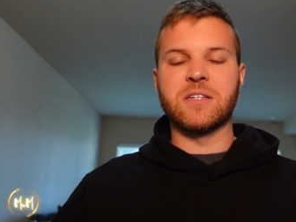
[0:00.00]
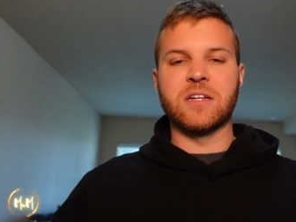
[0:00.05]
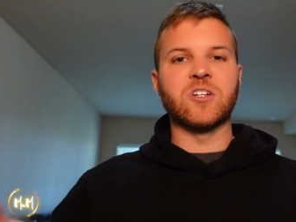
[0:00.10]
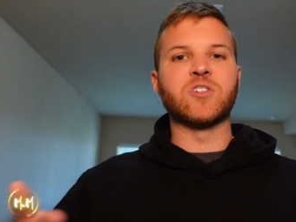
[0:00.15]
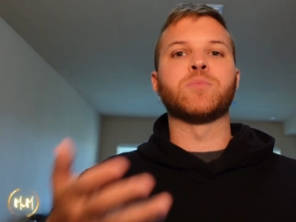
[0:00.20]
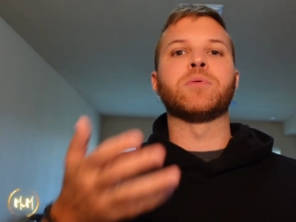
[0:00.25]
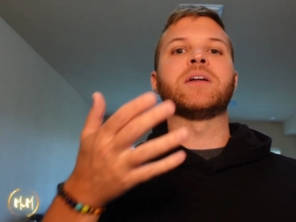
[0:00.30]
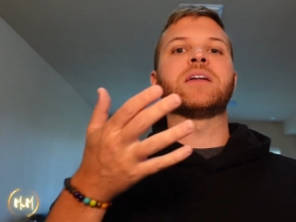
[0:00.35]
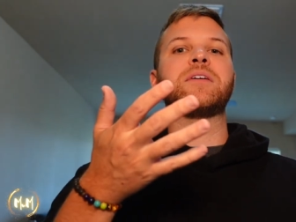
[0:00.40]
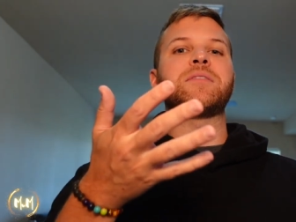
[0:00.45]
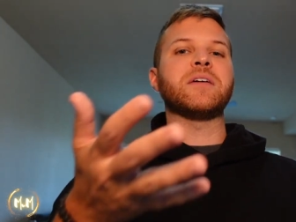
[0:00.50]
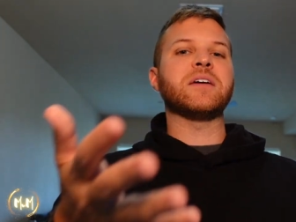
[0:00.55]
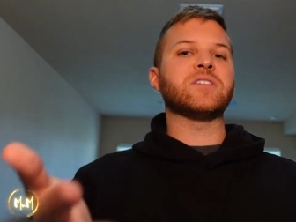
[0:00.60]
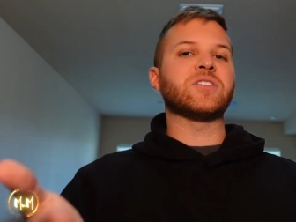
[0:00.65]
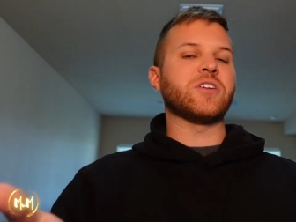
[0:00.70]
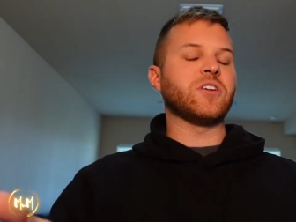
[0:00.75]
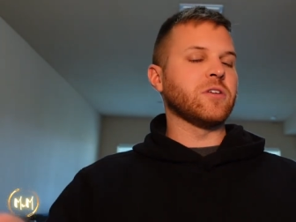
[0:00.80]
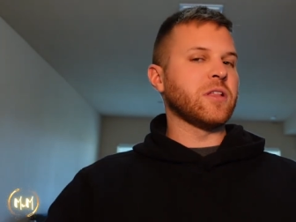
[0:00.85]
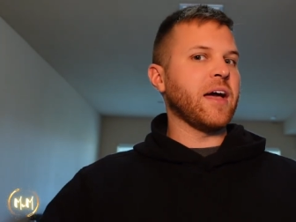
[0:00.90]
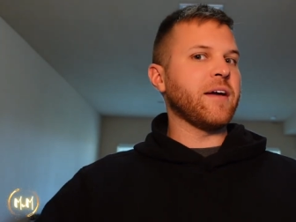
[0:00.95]
There's plenty of things
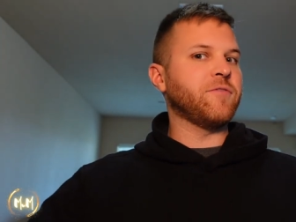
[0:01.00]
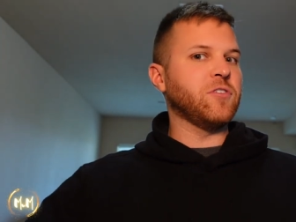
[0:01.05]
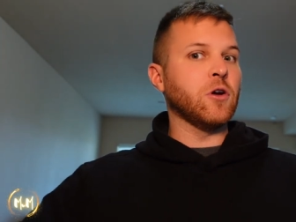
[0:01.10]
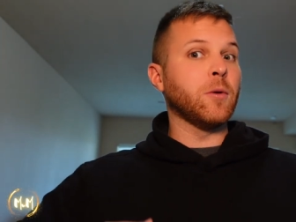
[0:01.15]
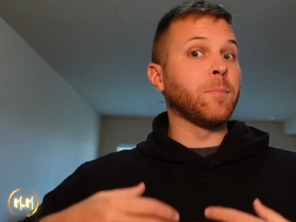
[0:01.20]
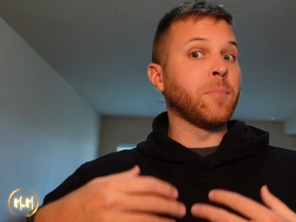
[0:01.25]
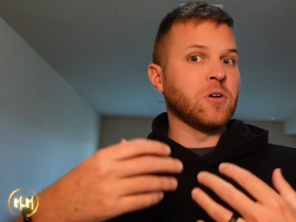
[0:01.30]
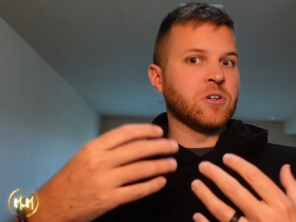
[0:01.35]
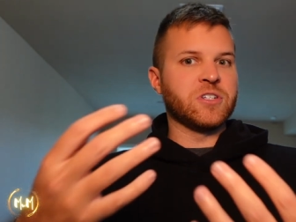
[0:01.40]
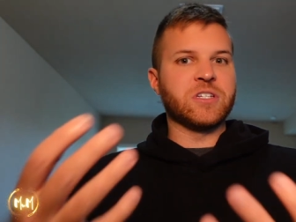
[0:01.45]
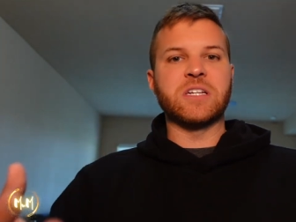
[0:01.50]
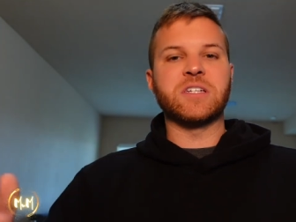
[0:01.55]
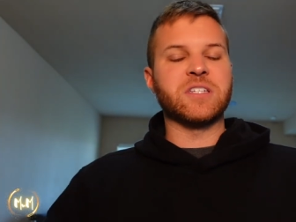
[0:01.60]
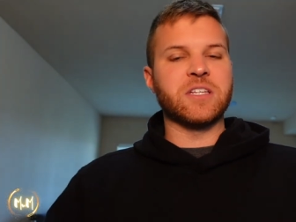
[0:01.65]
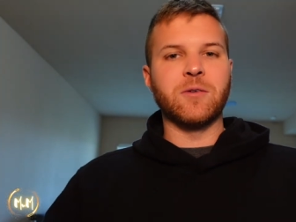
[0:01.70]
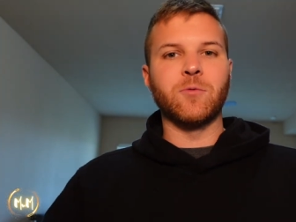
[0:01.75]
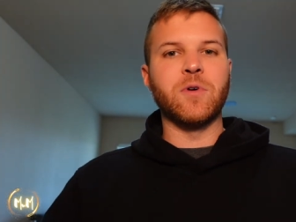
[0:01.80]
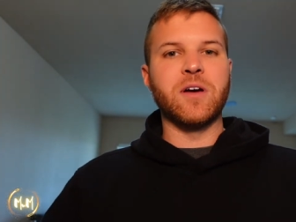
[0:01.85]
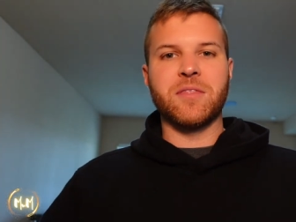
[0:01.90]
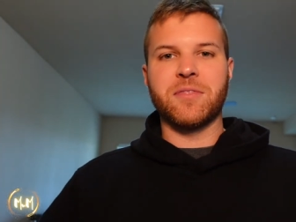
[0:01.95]
in your life you're
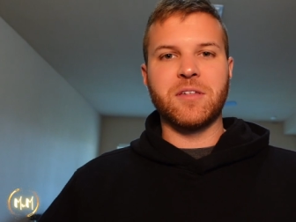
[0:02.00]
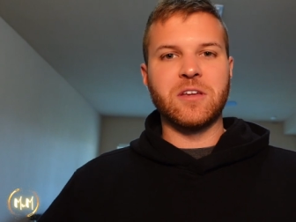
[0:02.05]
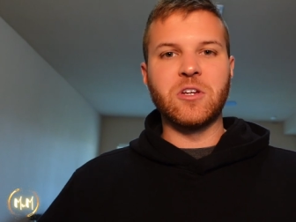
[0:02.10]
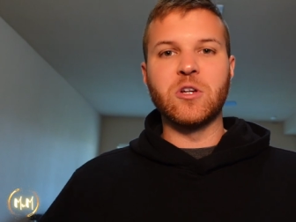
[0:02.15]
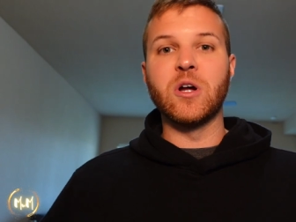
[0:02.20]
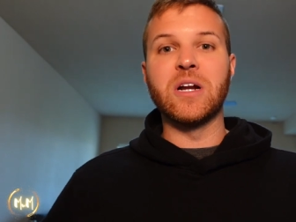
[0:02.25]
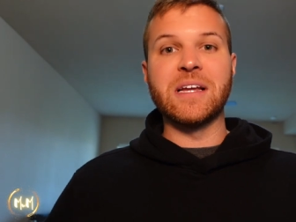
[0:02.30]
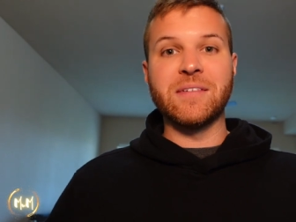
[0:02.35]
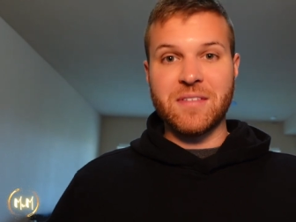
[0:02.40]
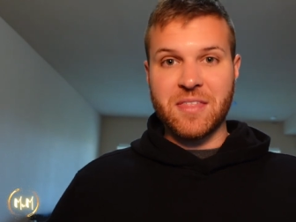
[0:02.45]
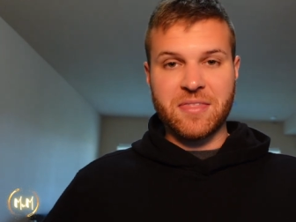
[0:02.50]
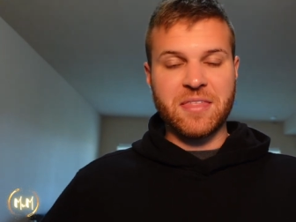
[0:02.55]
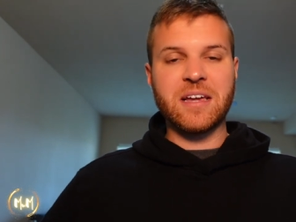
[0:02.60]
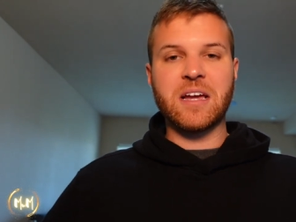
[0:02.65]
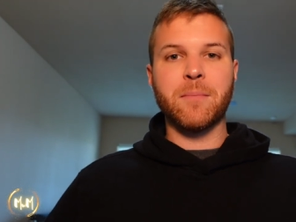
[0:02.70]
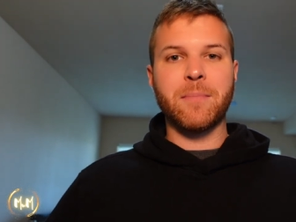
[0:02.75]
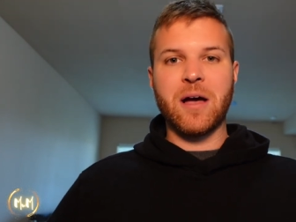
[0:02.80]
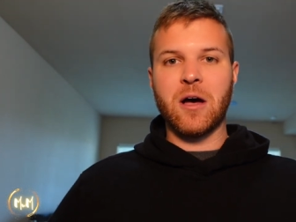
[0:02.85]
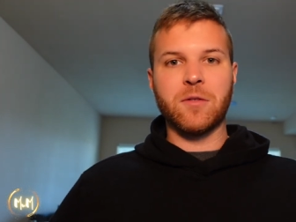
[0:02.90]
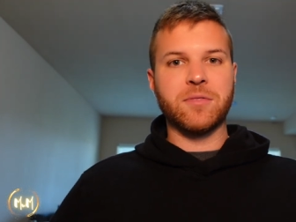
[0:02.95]
persistent with that you don't even
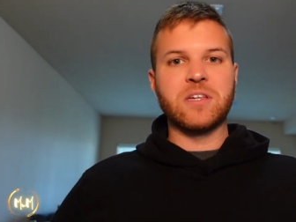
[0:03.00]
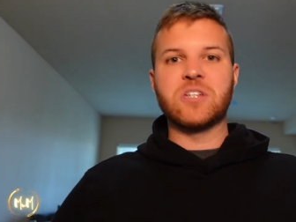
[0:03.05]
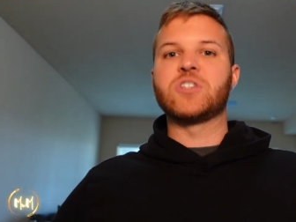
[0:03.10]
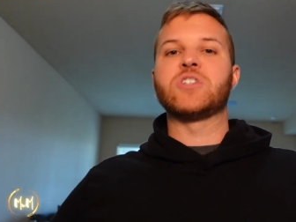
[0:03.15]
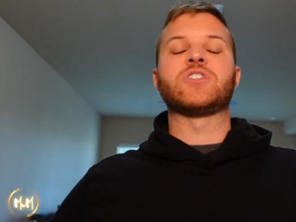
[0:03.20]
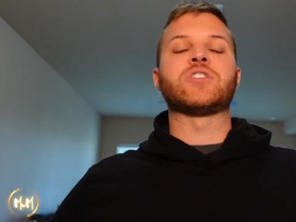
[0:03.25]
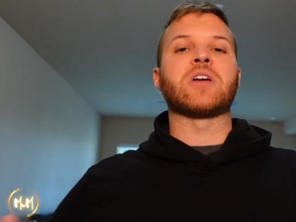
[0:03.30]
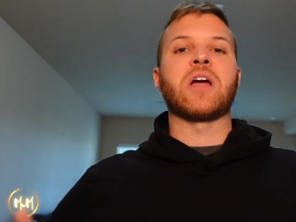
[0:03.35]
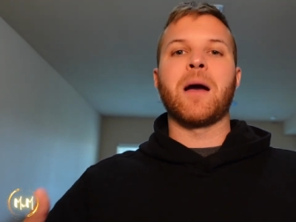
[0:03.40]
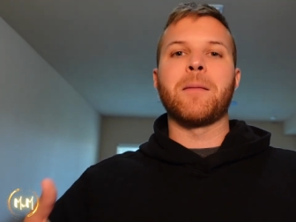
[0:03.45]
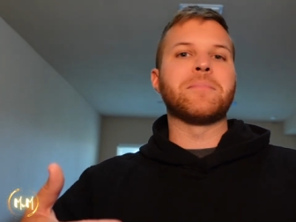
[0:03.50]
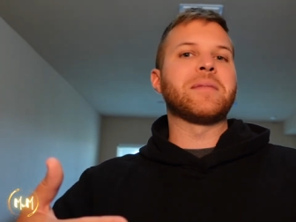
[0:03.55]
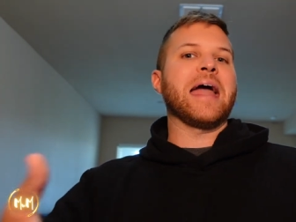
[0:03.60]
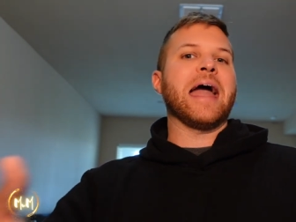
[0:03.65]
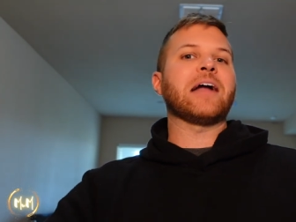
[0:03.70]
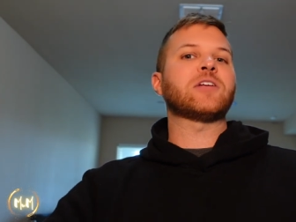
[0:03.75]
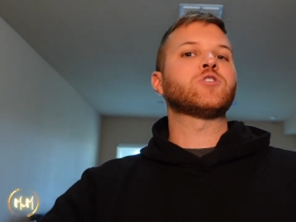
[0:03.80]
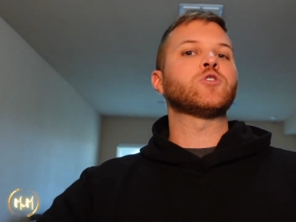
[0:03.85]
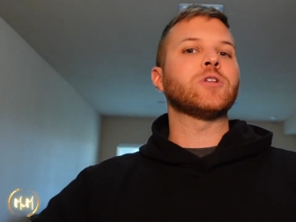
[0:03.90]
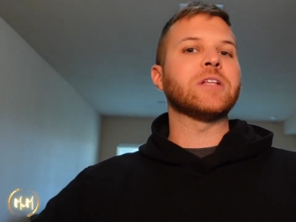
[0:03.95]
think about that just come
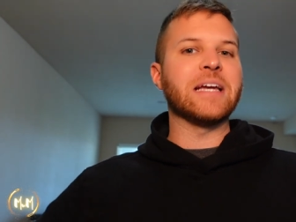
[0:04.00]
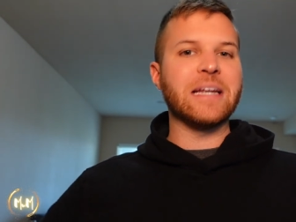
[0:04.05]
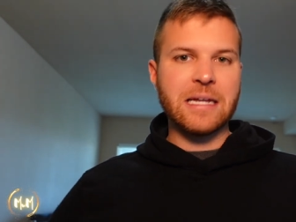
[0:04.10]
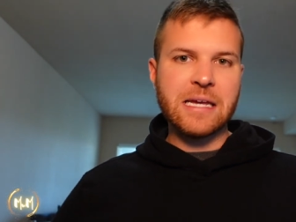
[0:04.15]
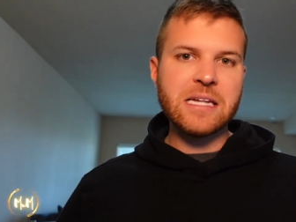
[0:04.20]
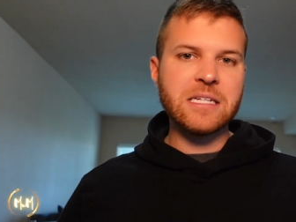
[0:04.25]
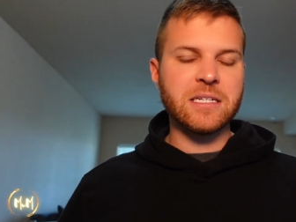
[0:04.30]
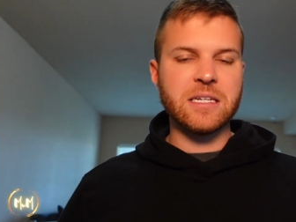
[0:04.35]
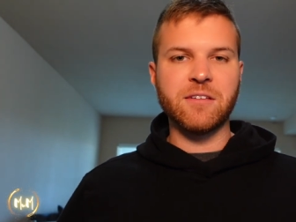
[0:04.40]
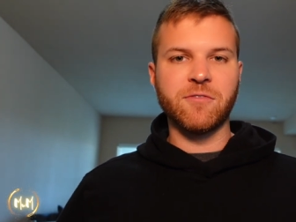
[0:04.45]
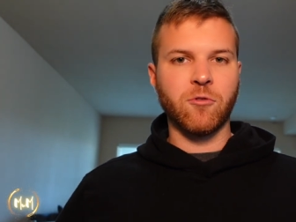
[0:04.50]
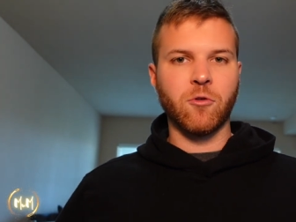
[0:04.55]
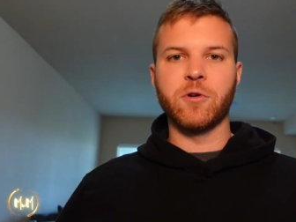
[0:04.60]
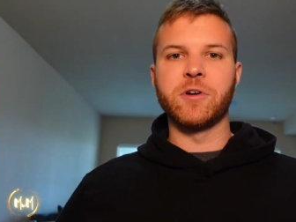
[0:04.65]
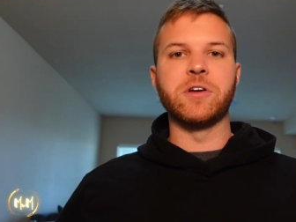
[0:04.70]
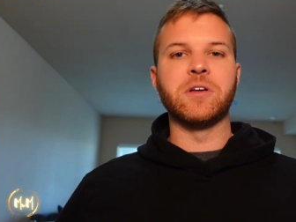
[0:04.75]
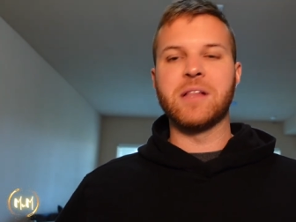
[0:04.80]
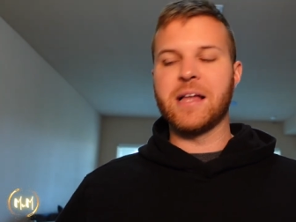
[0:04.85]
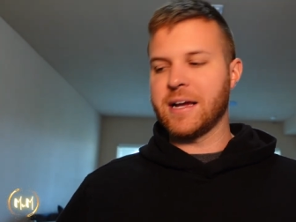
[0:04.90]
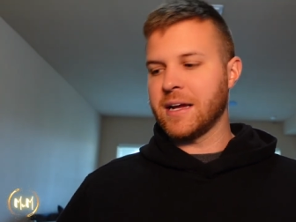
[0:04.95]
naturally and easily for
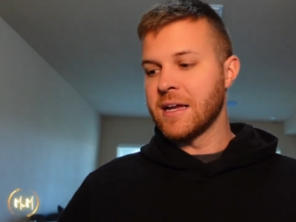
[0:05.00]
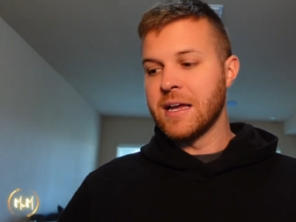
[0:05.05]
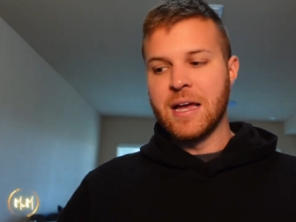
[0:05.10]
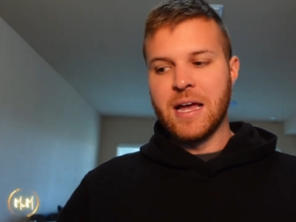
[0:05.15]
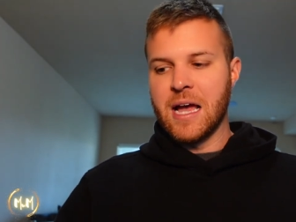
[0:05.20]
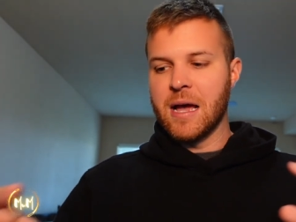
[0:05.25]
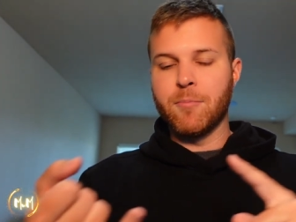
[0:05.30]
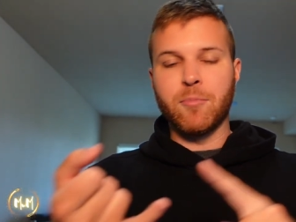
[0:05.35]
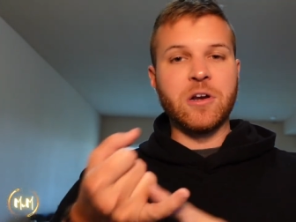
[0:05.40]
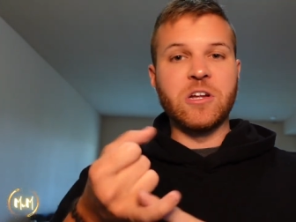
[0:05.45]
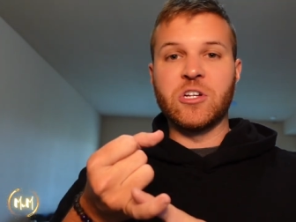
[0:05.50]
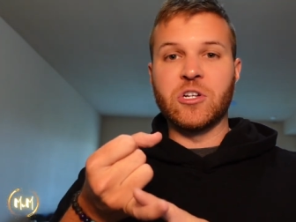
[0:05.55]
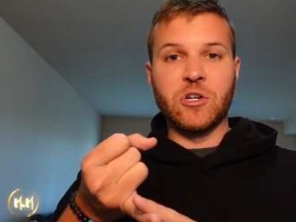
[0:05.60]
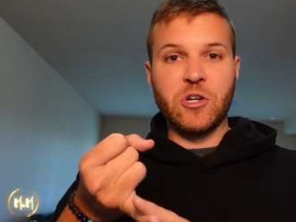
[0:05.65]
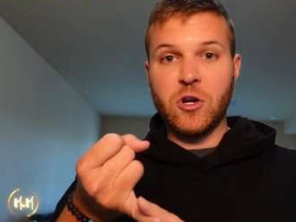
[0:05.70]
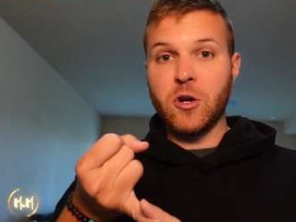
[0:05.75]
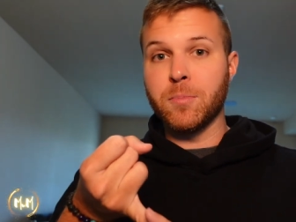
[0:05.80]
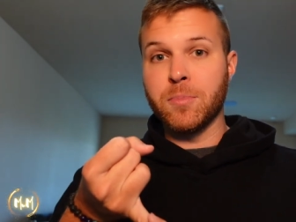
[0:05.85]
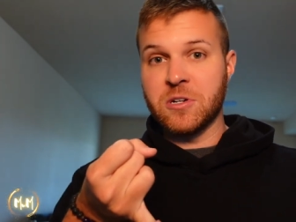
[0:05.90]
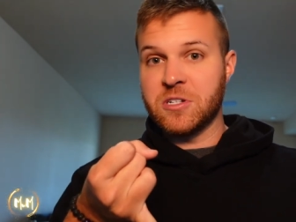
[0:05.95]
you. Like, pretty sure
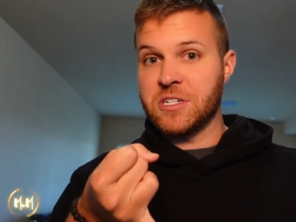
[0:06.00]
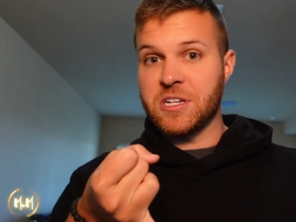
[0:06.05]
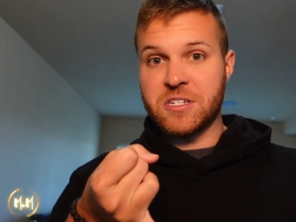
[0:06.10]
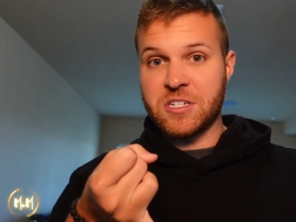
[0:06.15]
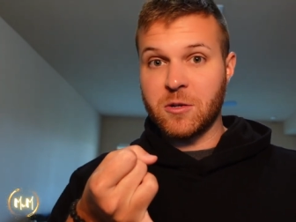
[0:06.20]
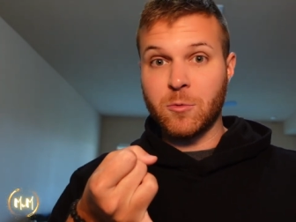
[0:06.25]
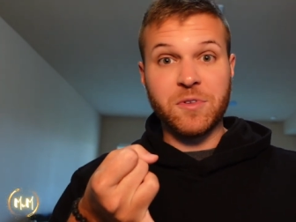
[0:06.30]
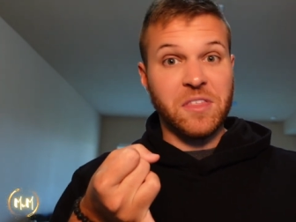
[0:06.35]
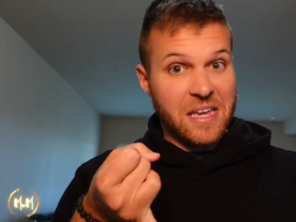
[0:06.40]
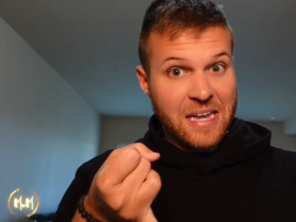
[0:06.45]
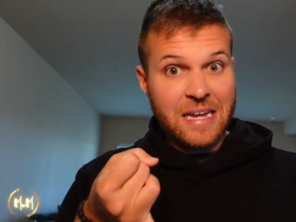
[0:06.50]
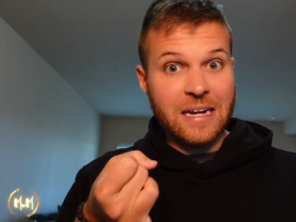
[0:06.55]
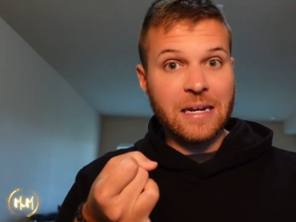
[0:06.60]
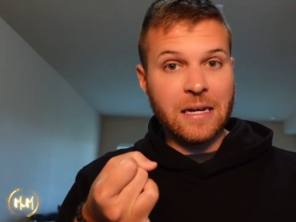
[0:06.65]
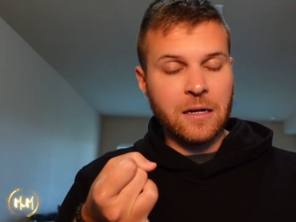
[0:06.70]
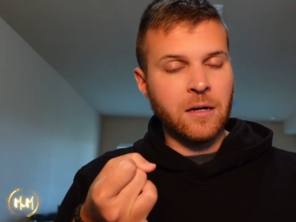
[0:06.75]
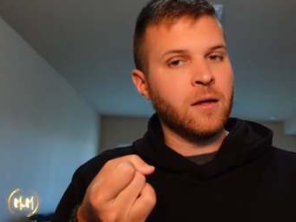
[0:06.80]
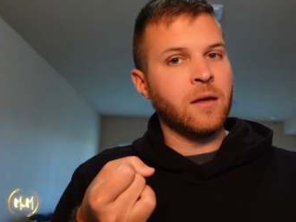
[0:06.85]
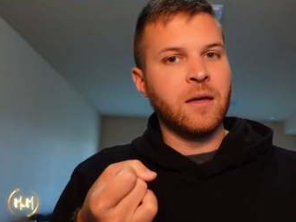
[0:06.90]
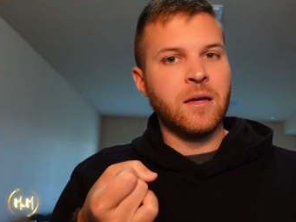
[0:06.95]
you're persistent with
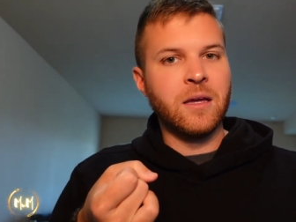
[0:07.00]
eating.